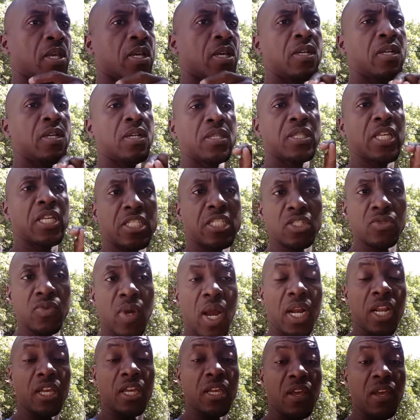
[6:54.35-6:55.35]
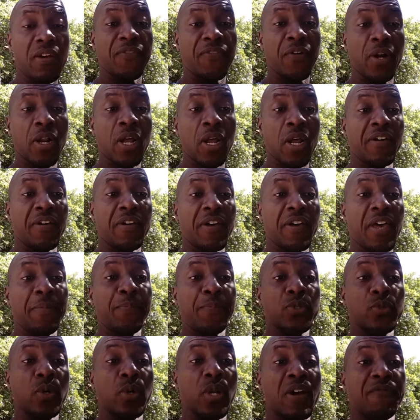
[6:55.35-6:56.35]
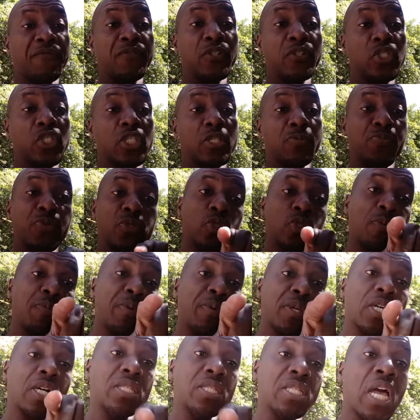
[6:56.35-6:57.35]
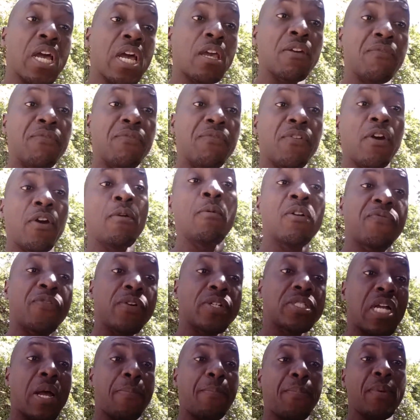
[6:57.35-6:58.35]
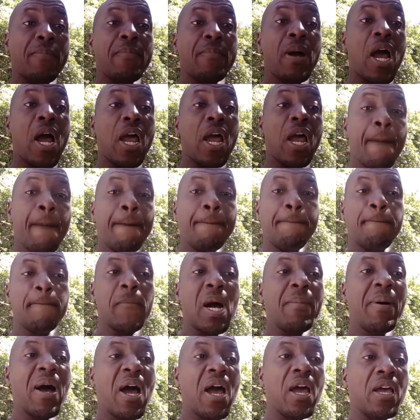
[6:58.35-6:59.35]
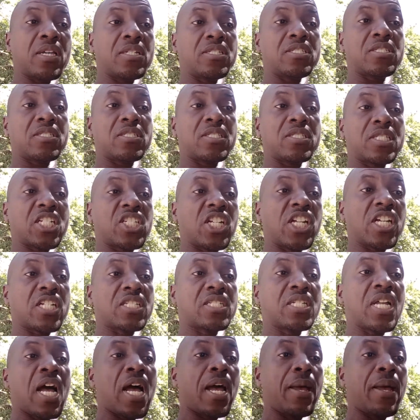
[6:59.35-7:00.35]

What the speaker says: This is really here for another episode of Fish Keeping Jamaica. Thank you very much for stopping by. Bye bye. Catch you next time.